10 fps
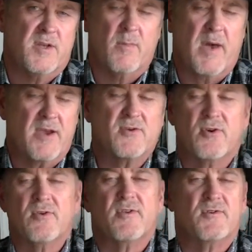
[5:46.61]
to make
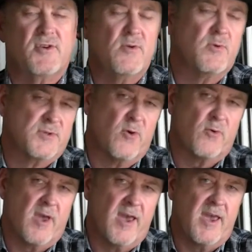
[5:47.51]
sure that she was
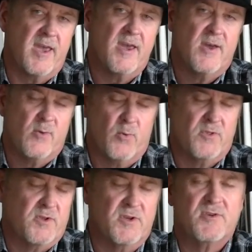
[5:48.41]
okay
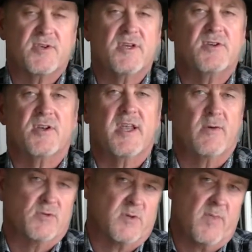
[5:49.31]
with the decision
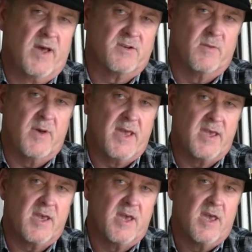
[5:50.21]
he was about to
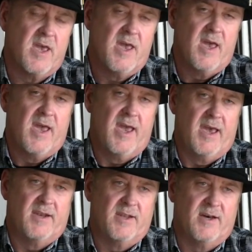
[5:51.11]
make.
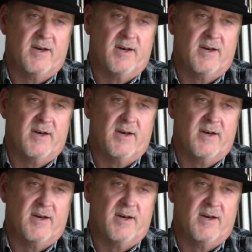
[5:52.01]
And